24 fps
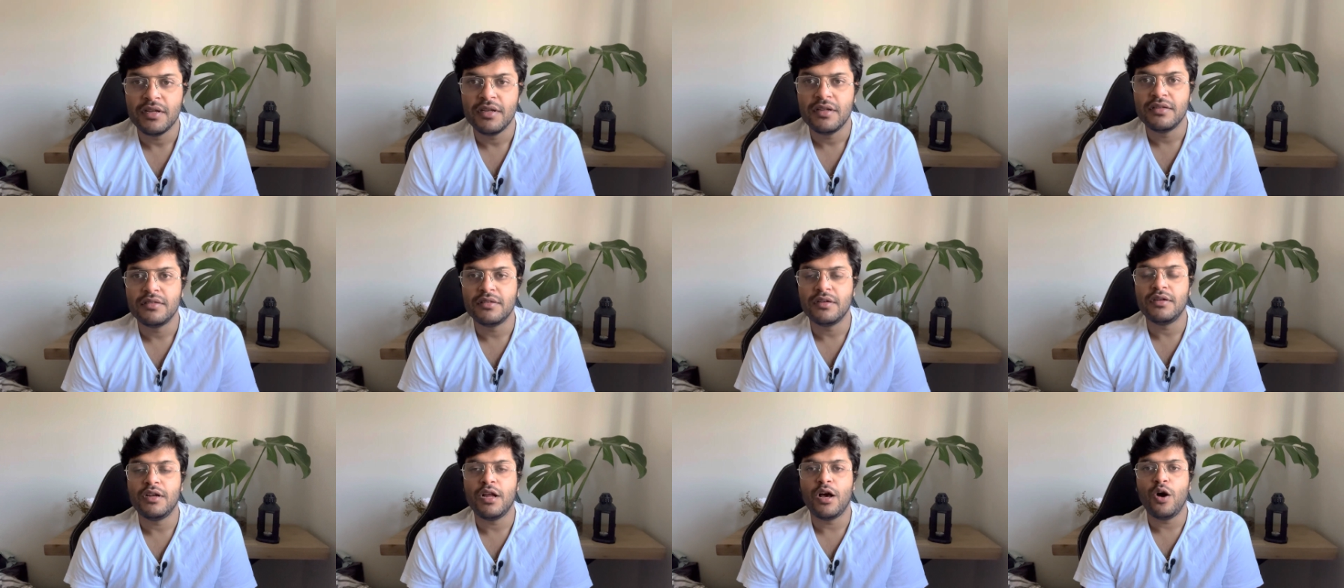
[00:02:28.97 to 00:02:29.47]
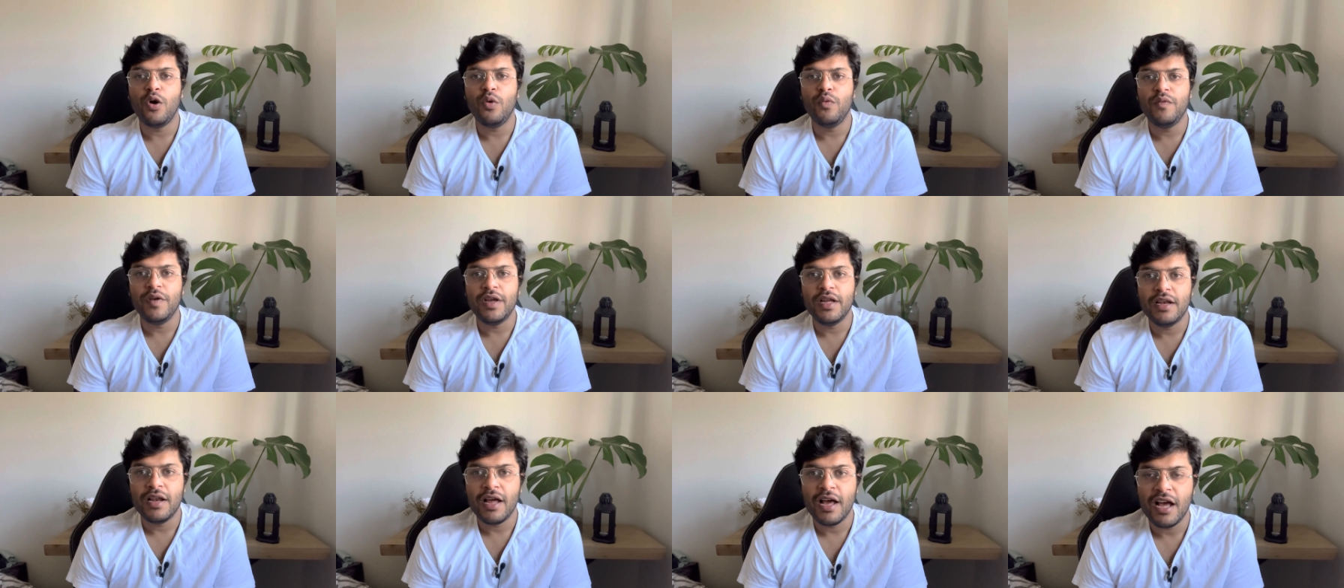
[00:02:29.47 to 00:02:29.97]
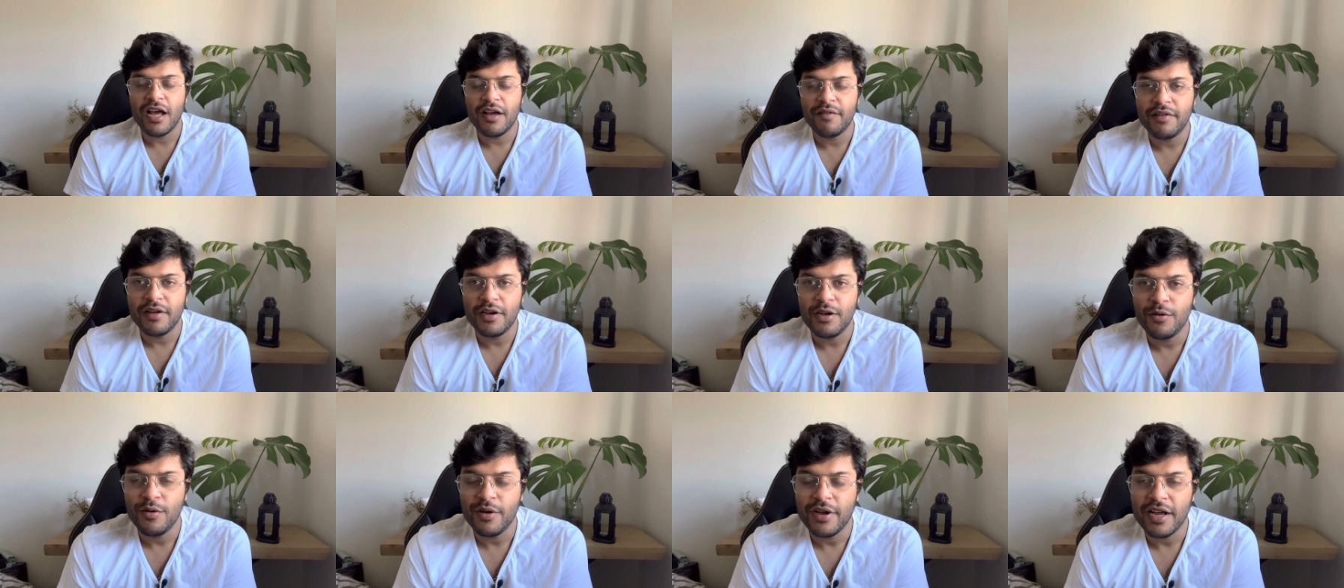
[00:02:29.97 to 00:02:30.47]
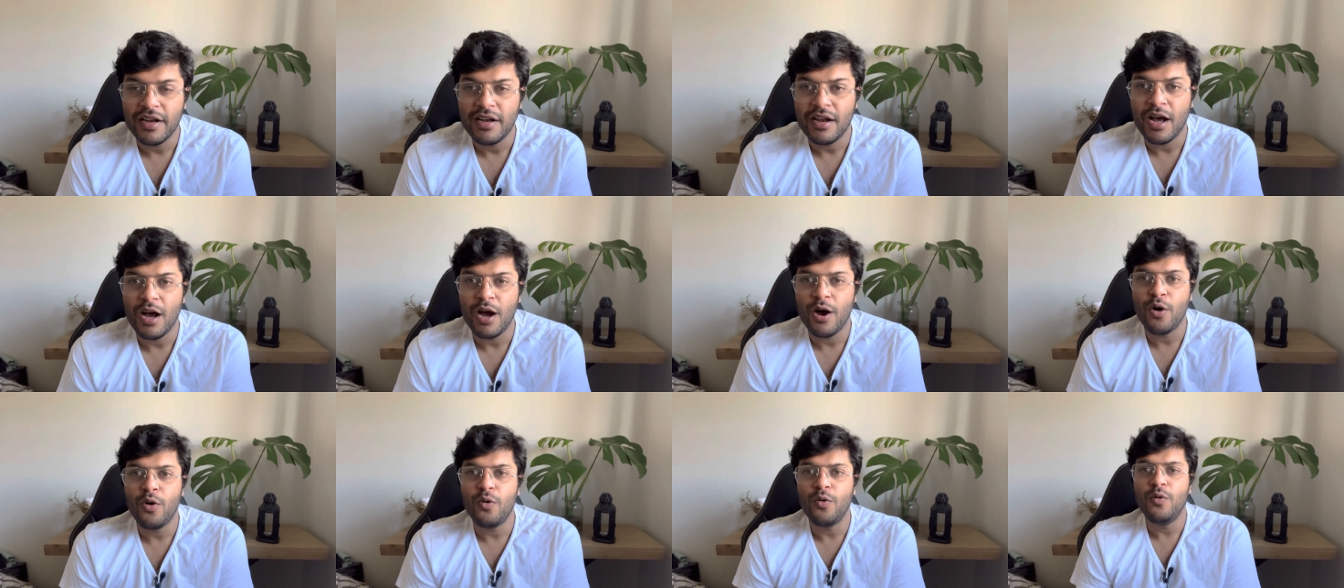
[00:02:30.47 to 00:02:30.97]
So now we'll have a look at
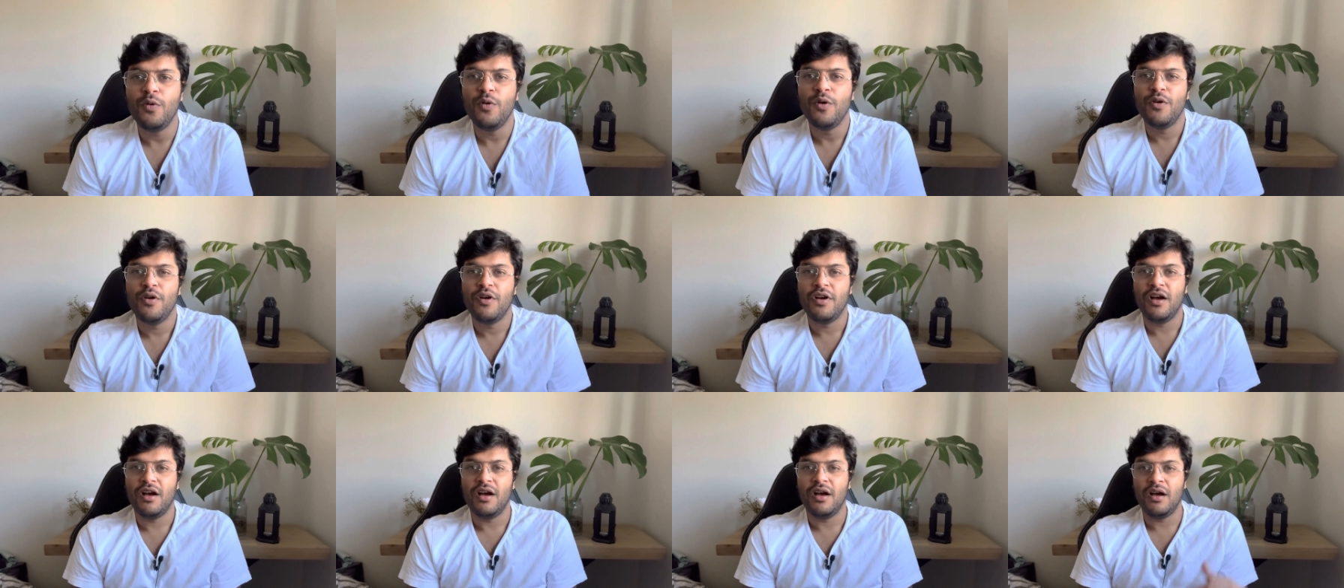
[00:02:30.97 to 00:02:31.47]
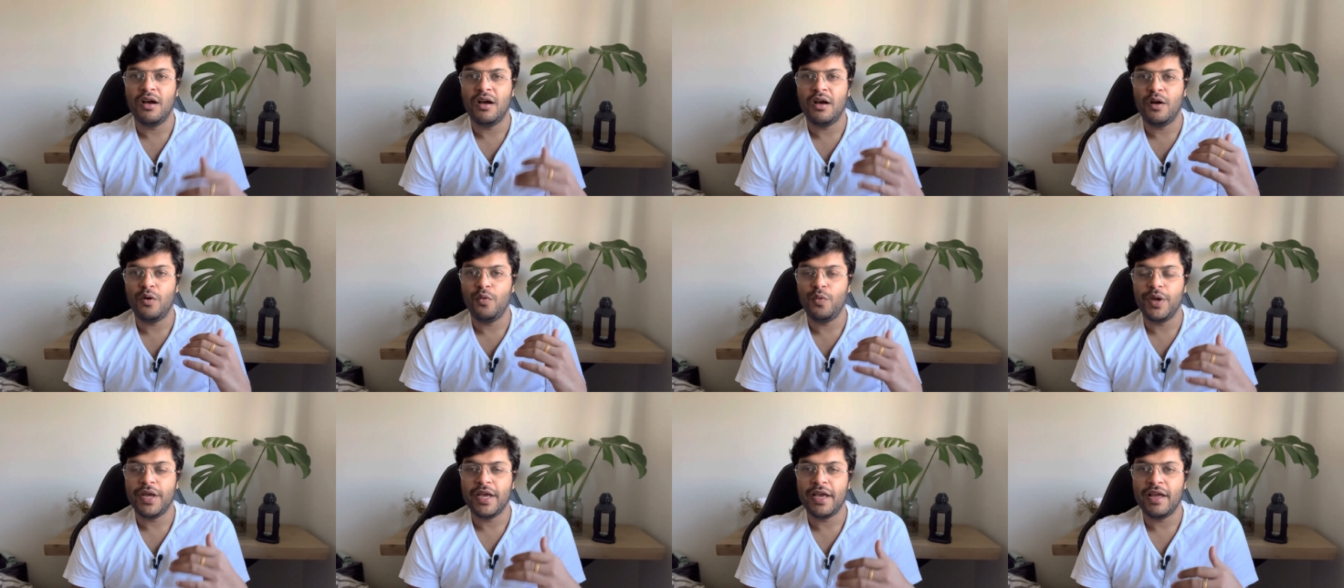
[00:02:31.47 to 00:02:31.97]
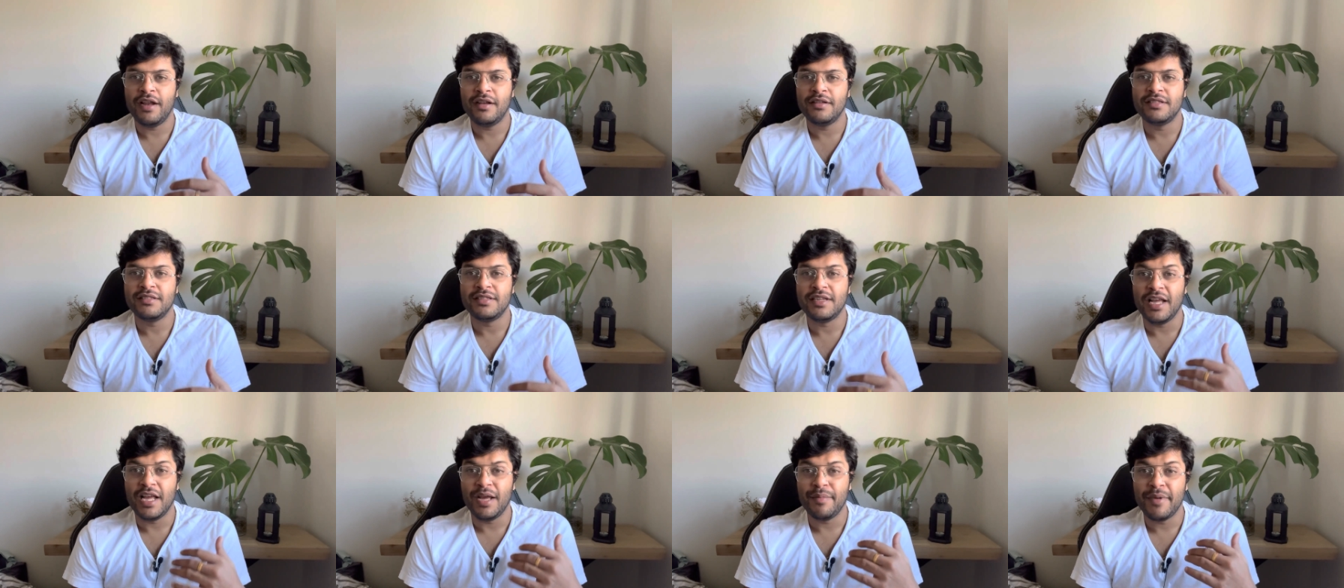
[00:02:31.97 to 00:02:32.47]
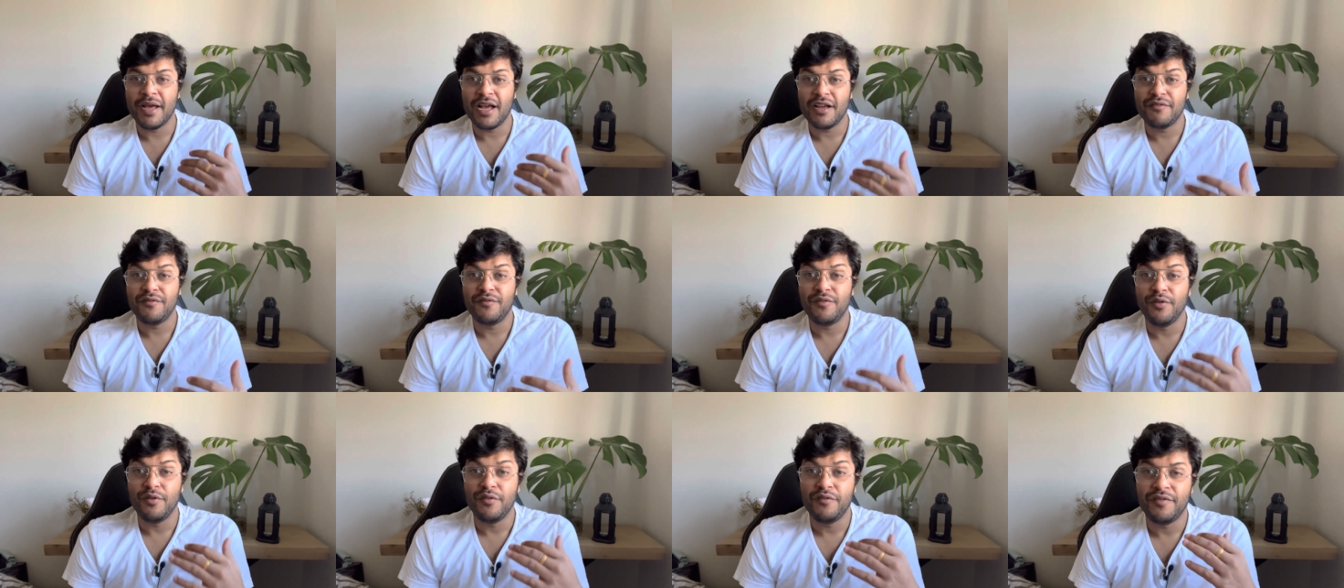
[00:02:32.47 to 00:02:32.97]
how uh, we can stay back
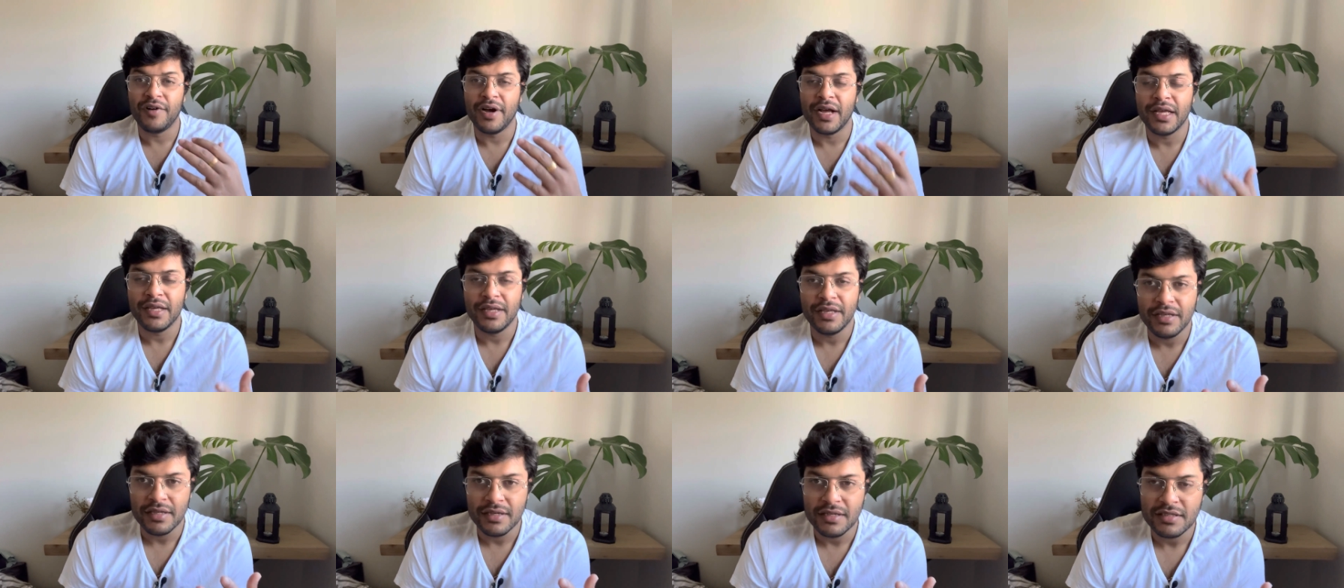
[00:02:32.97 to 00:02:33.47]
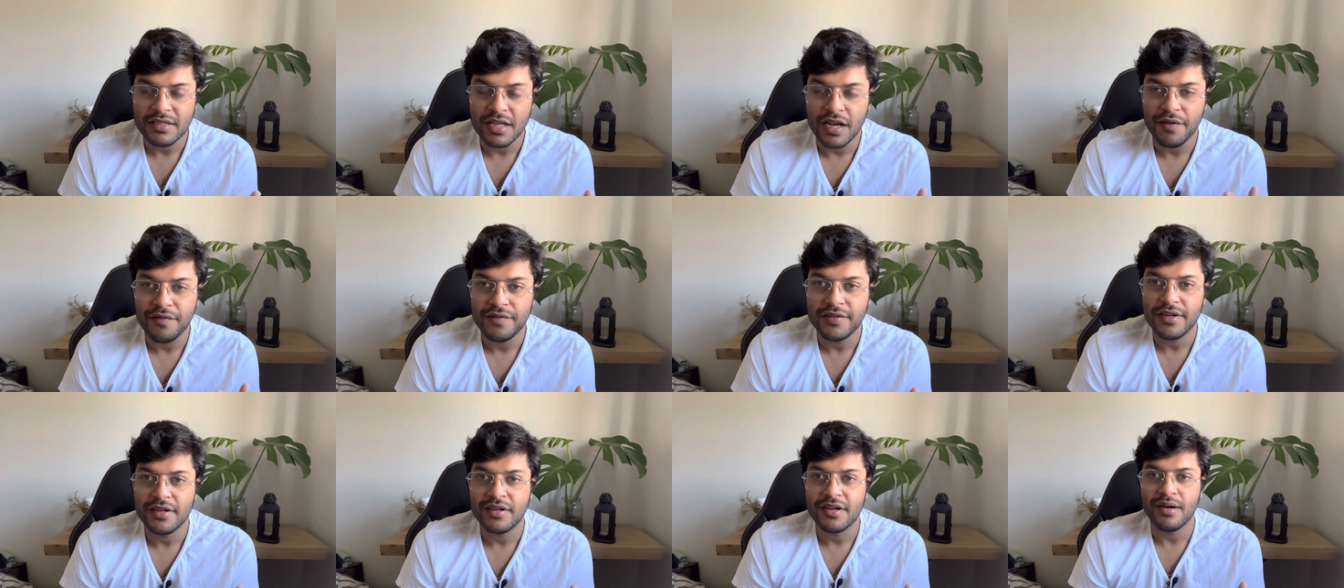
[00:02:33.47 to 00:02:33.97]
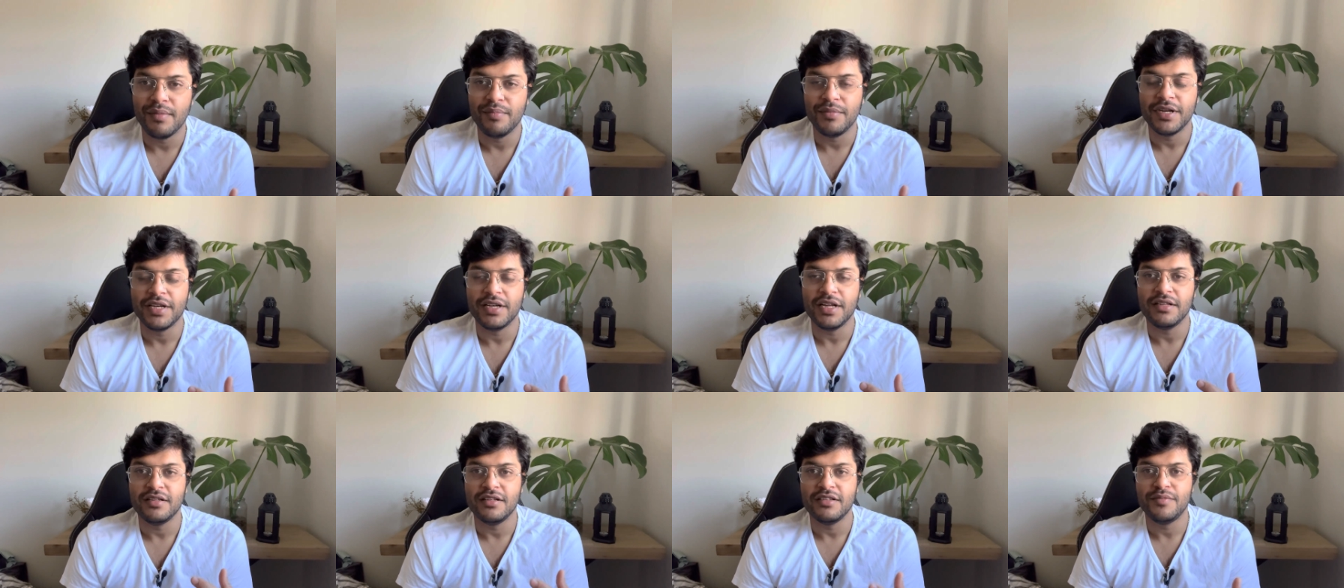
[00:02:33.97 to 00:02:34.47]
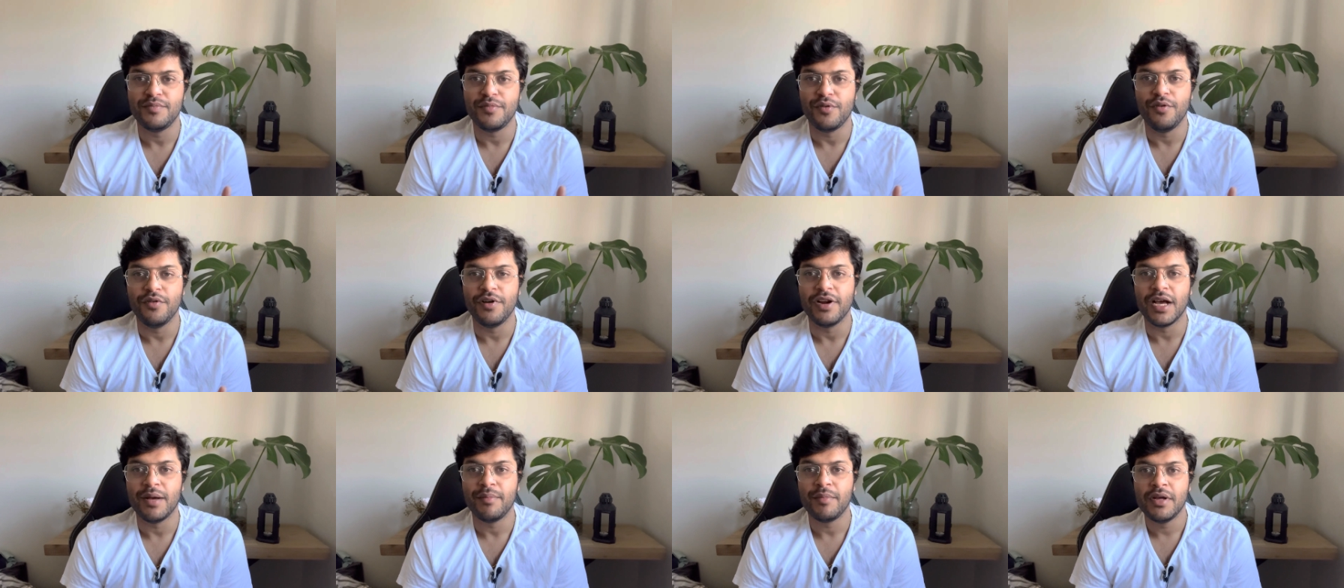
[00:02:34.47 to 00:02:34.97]
for five years after completing this
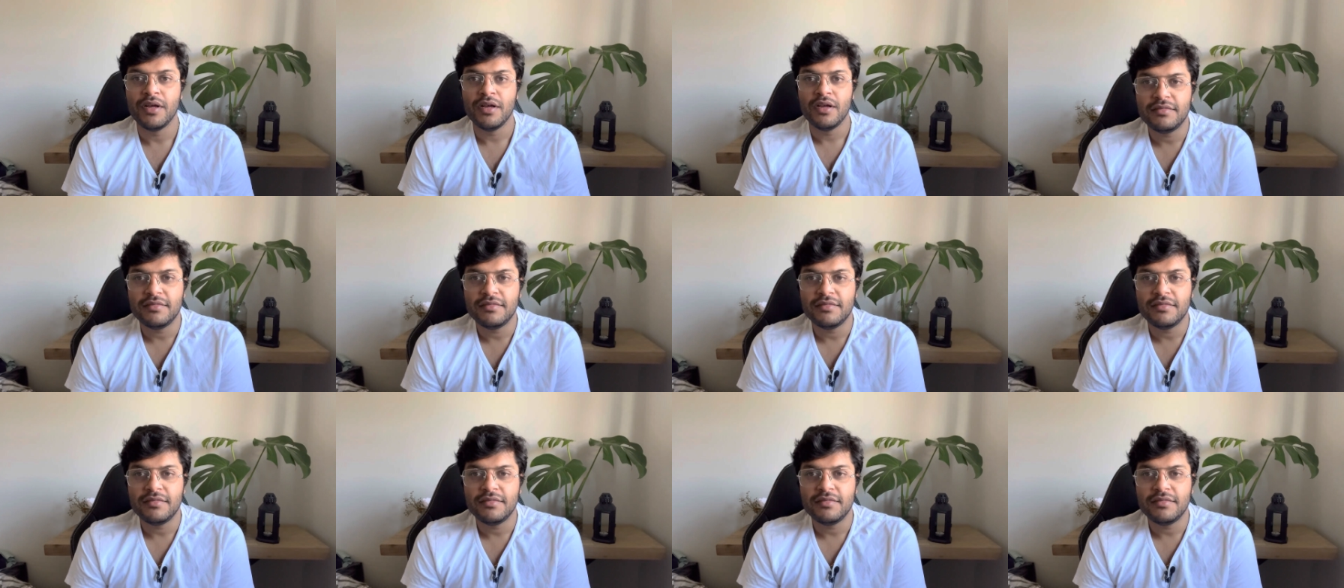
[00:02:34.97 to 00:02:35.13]
program.